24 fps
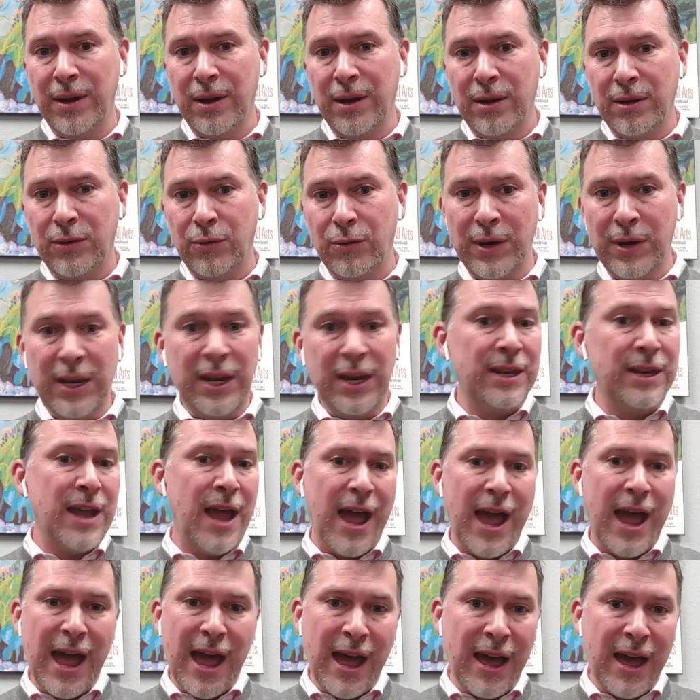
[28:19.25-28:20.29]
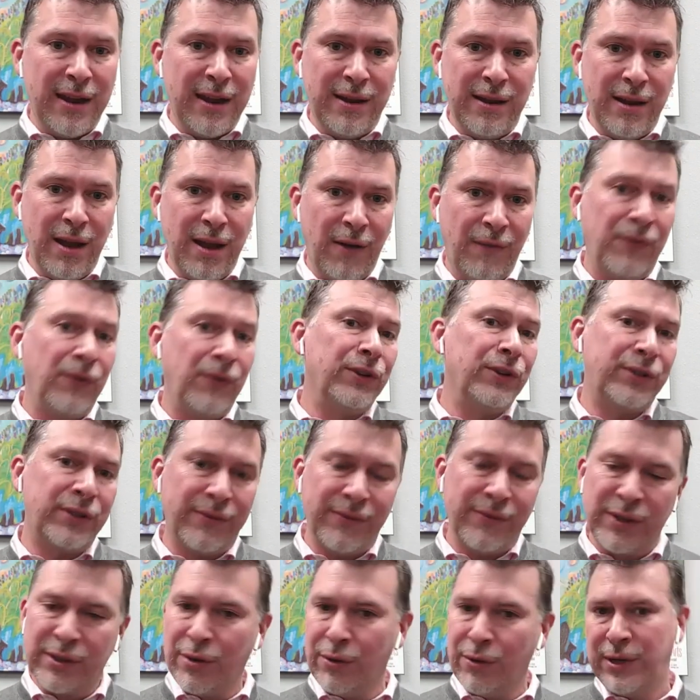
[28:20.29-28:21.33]
Do we need to add a full
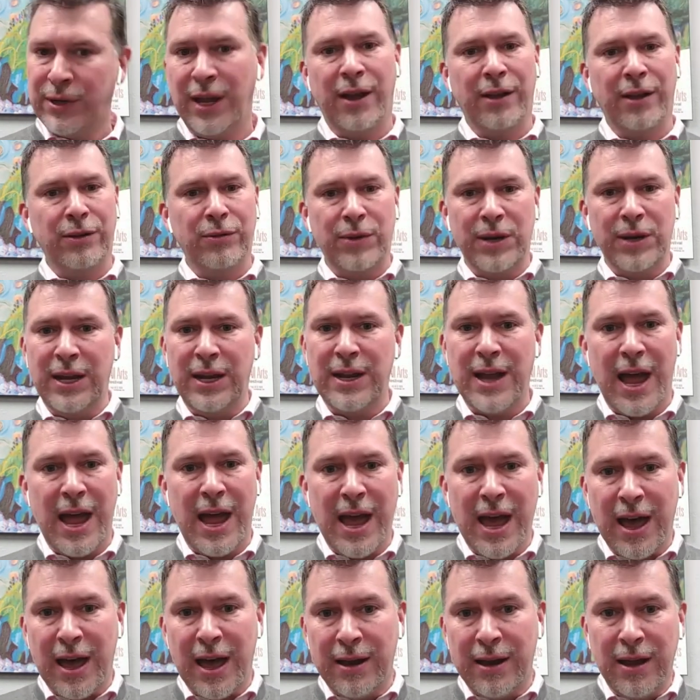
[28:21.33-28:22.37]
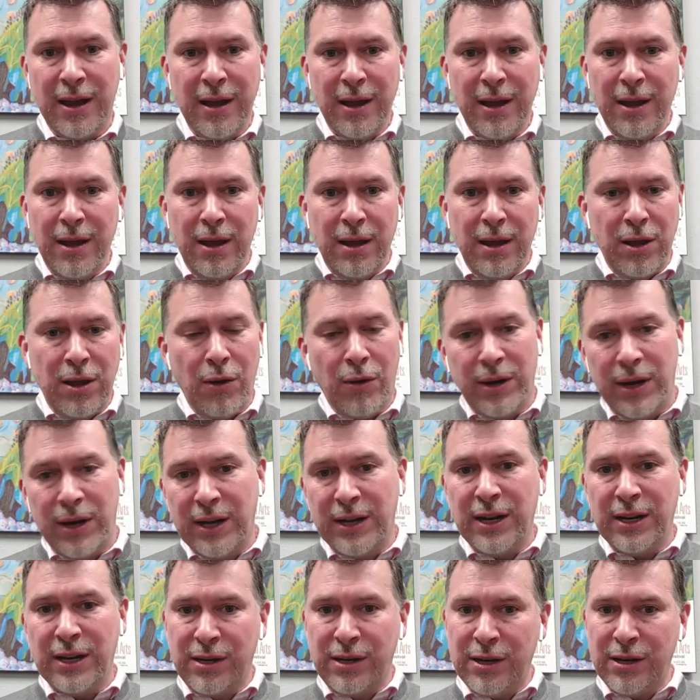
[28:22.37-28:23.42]
service hotel? Do we need to add, you know, in
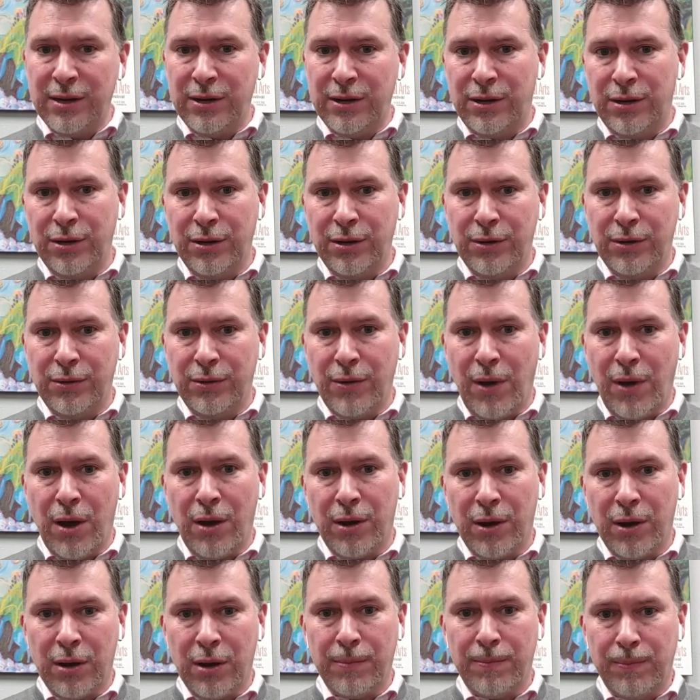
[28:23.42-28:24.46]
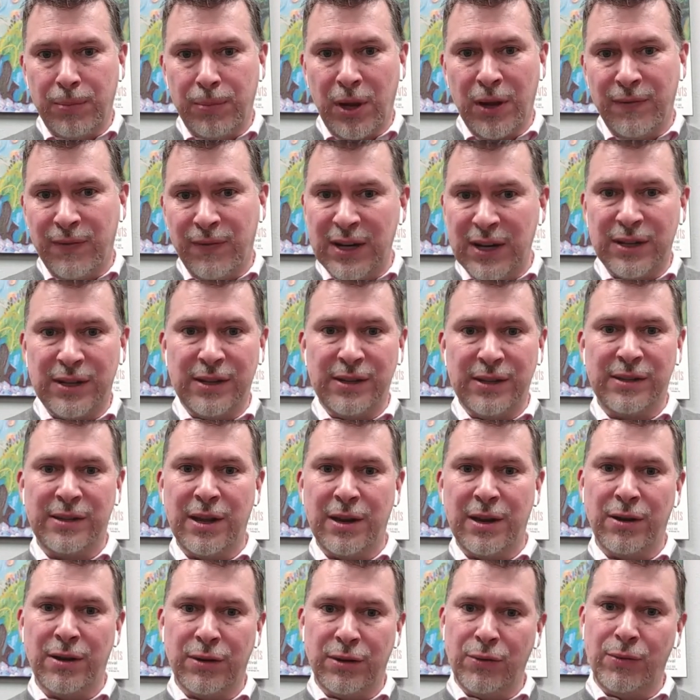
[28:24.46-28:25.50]
addition to our convention
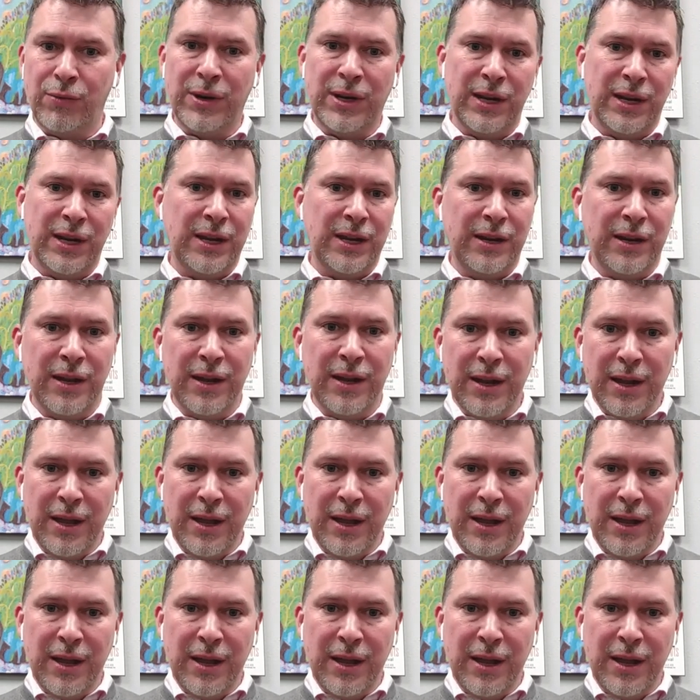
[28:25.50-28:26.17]
center, do we need